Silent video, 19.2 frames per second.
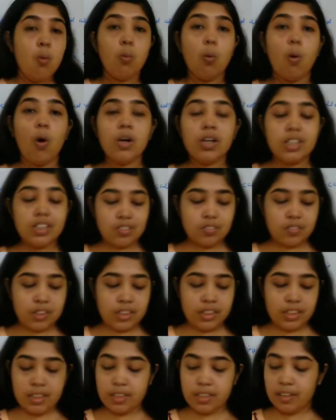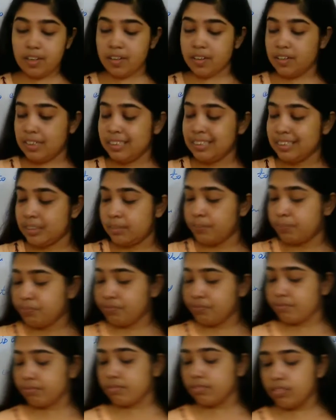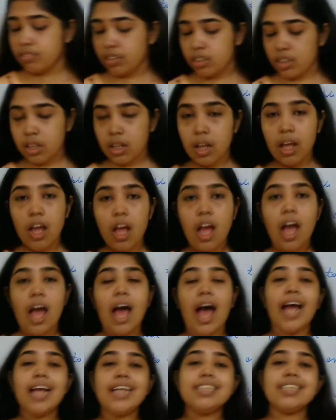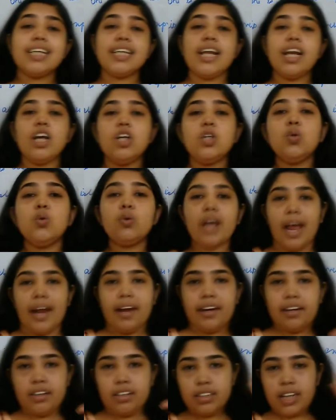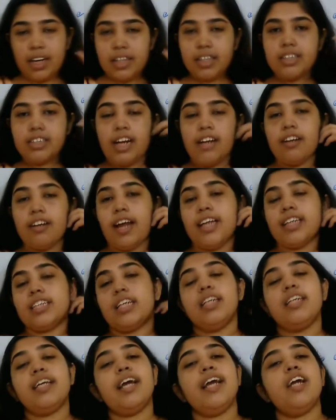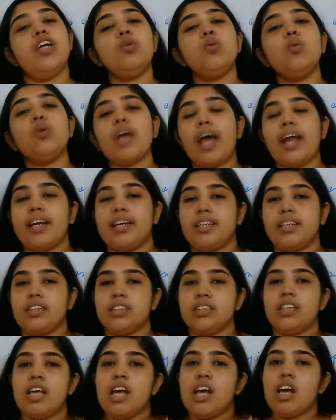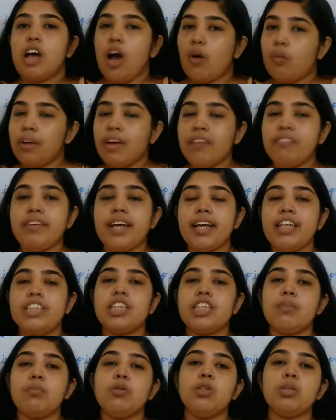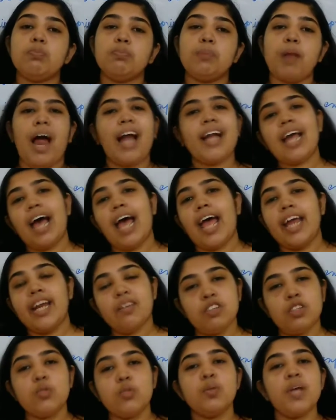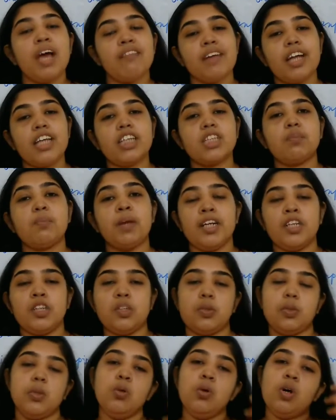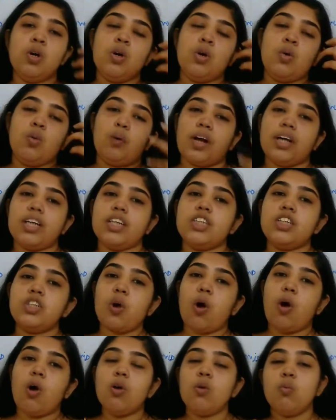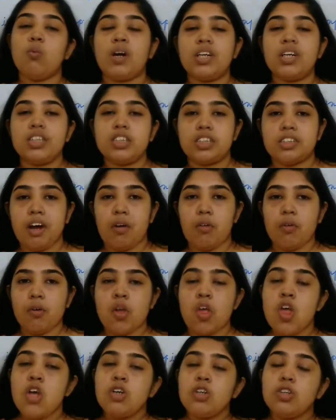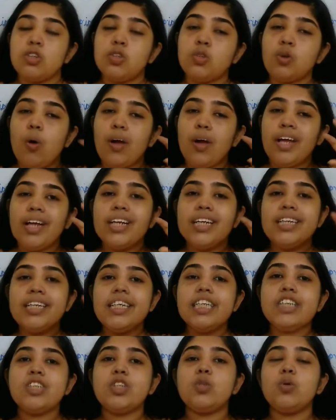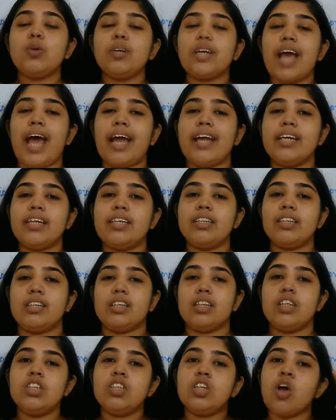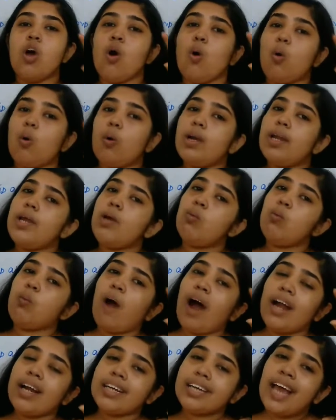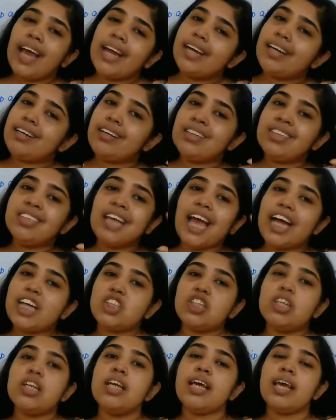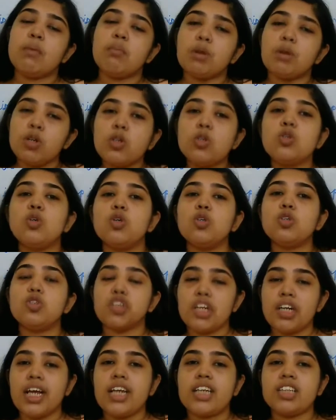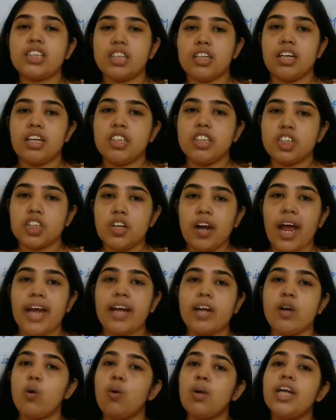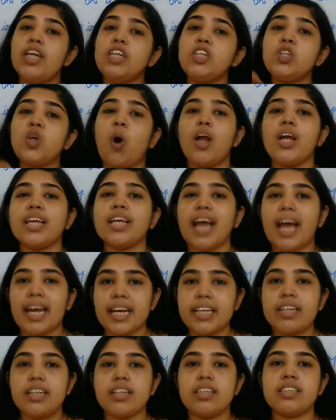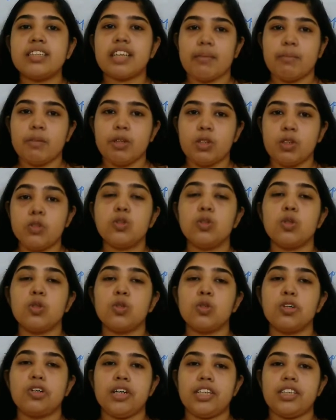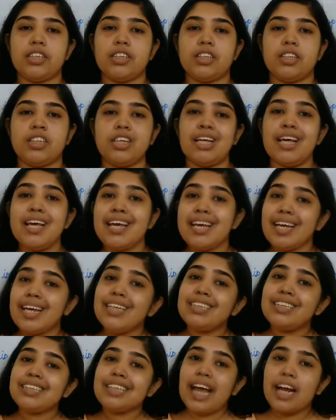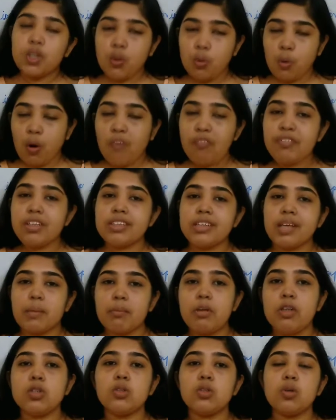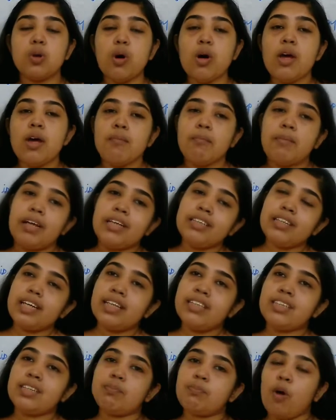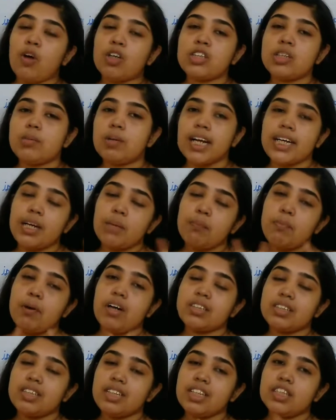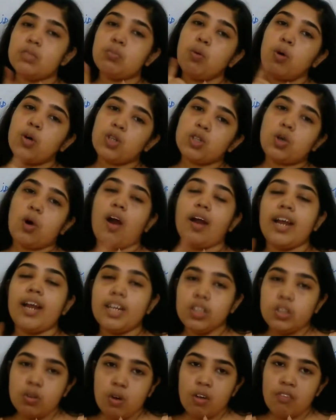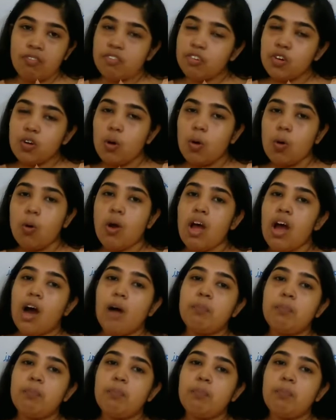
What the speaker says: What is written here is, I say there are two characters, understand nicely, there are two characters. We have taken suppose plant height which we have explained to you, one is tall, one is round. So in these two characters, only one character is actually able to go to the next generation, right? Only tall character is able to go to the next generation. Is that dwarf is able to go? Is it possible that a person is both tall and dwarf? No.